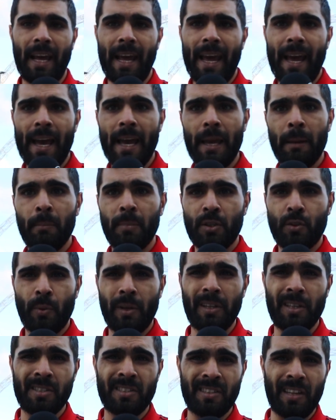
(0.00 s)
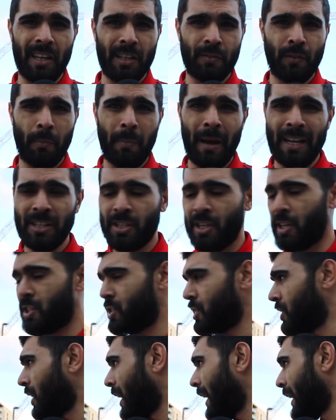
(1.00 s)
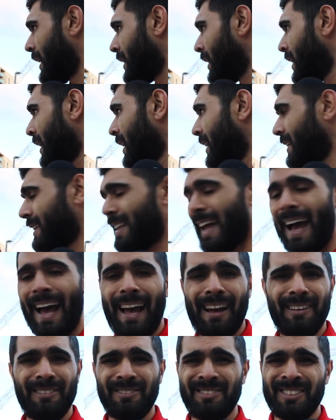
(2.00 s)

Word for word: Gea in between the sticks for Manchester United. That,